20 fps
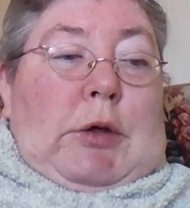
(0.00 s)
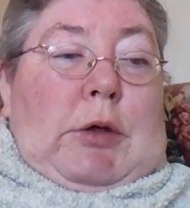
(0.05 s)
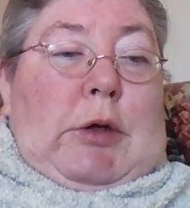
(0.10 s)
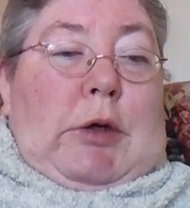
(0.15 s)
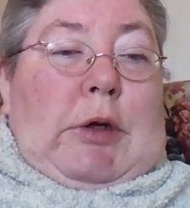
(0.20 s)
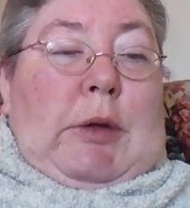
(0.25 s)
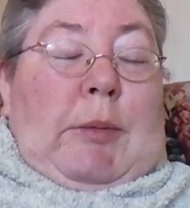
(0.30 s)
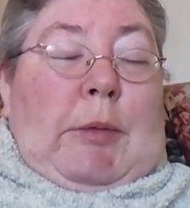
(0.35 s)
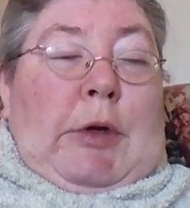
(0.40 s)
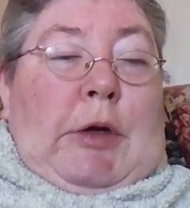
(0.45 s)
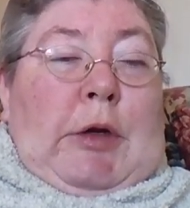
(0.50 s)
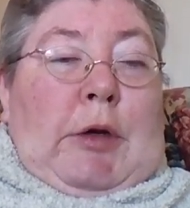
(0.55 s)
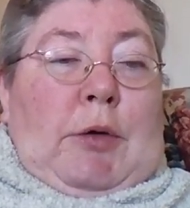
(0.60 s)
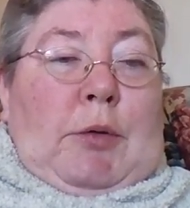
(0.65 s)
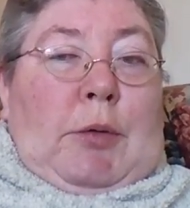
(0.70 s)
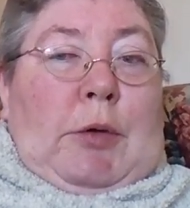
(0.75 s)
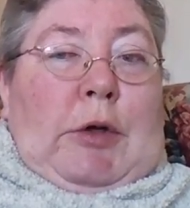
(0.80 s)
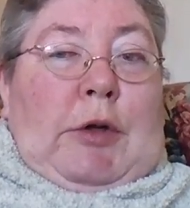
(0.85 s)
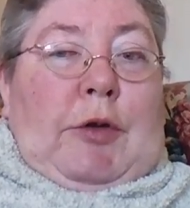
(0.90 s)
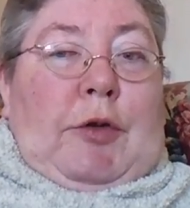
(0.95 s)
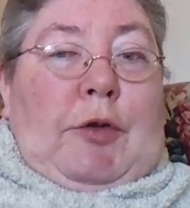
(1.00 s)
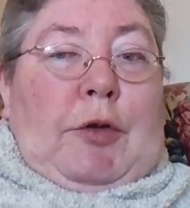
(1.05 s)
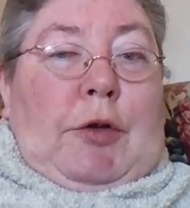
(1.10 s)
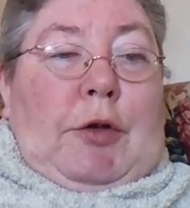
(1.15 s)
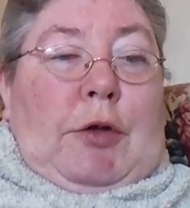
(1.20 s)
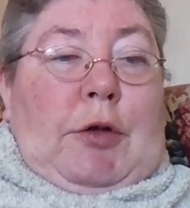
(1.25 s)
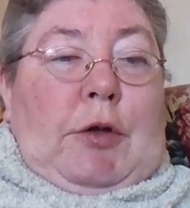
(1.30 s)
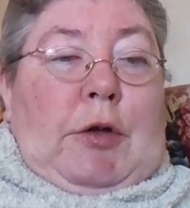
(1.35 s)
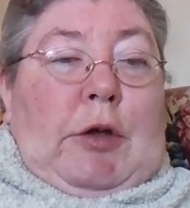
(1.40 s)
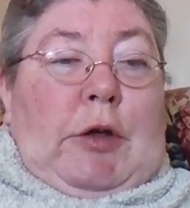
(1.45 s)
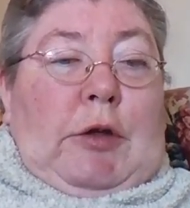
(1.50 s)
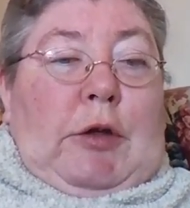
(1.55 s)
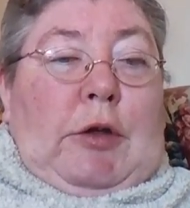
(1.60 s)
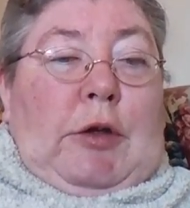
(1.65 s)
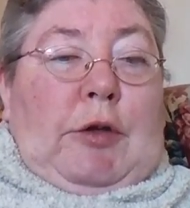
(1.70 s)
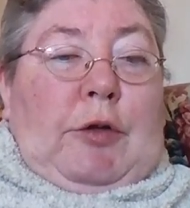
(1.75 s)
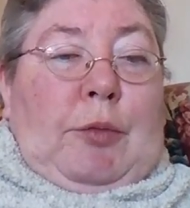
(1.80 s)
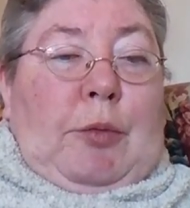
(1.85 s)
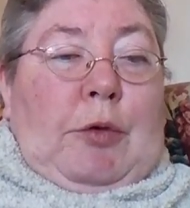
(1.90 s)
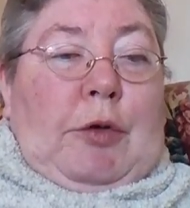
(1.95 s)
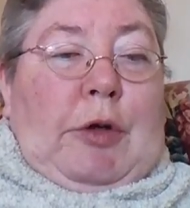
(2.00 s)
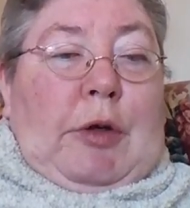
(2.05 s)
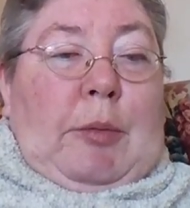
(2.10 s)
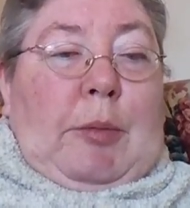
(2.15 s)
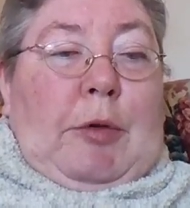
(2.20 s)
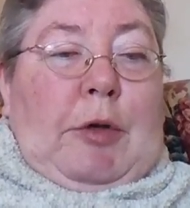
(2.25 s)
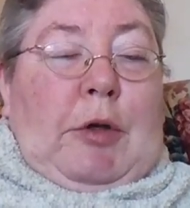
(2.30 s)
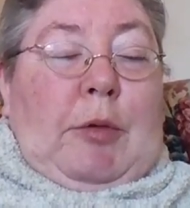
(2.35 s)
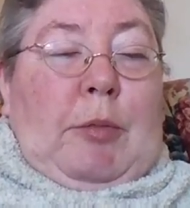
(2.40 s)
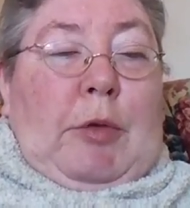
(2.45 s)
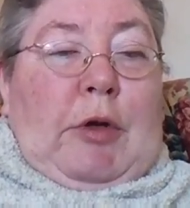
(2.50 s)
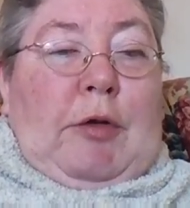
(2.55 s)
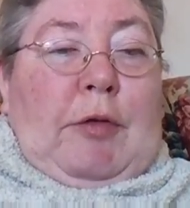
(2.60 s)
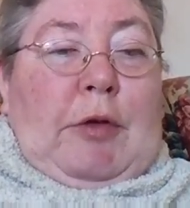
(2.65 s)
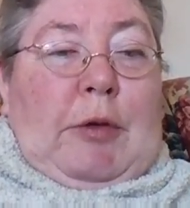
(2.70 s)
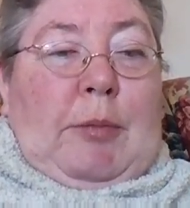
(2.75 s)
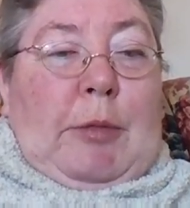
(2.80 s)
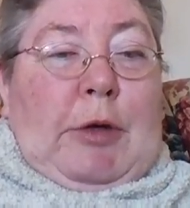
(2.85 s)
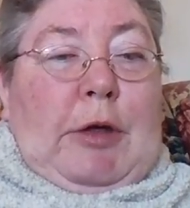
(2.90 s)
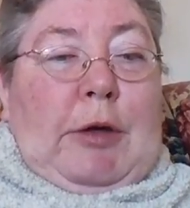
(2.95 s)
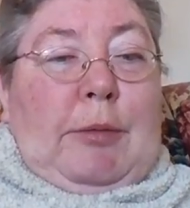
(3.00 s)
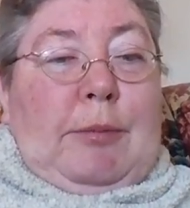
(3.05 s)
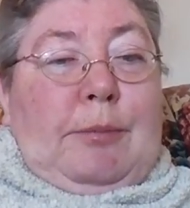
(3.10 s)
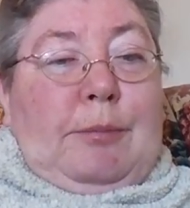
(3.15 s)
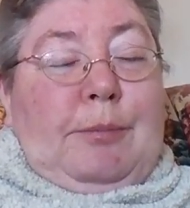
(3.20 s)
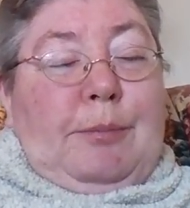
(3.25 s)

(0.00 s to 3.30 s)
And I'm now quite certain that it is what happened in my family.